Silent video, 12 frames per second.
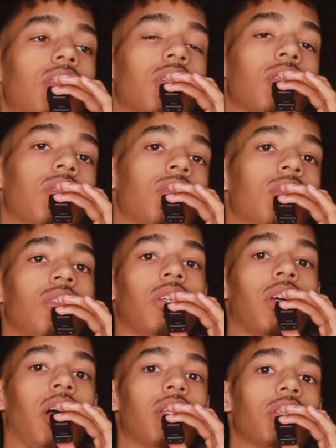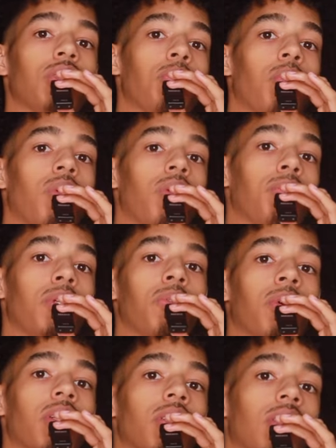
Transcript: So I just wore them to work